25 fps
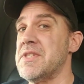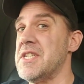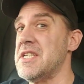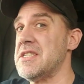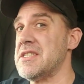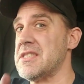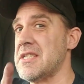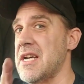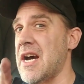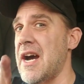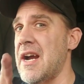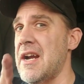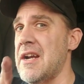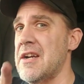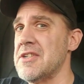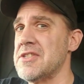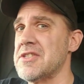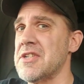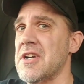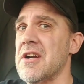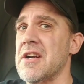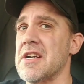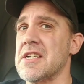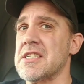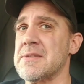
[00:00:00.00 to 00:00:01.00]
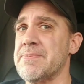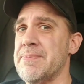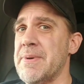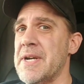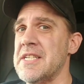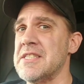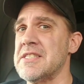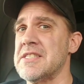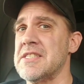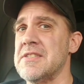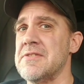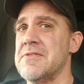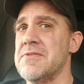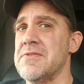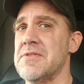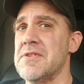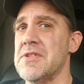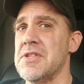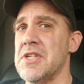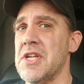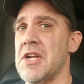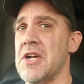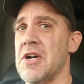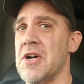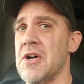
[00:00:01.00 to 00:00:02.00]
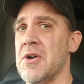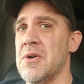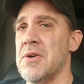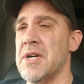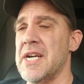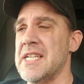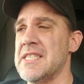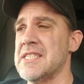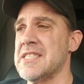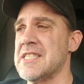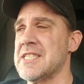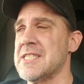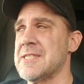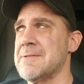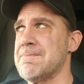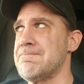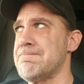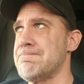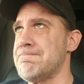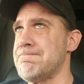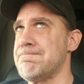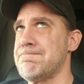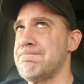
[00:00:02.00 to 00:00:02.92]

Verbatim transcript: These tires are expensive. You know, it's